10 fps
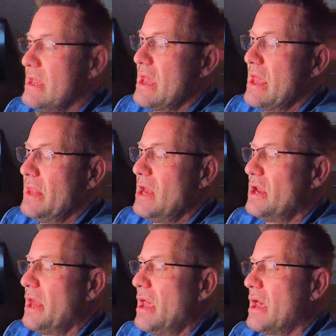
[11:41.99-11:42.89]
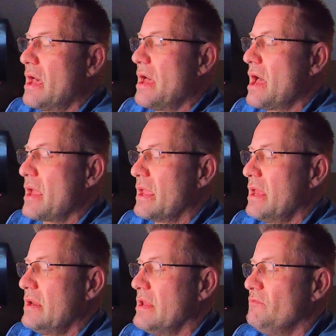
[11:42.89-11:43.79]
And then,
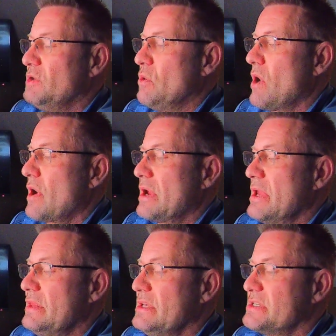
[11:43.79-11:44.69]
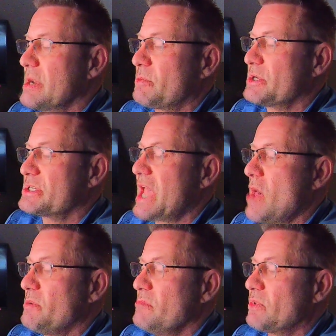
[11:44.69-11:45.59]
again, if you are in the separate
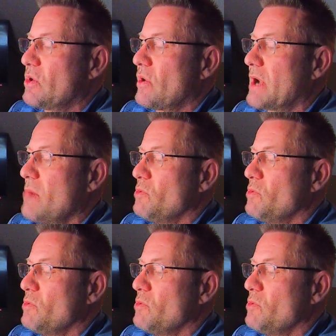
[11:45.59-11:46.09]
scalping program,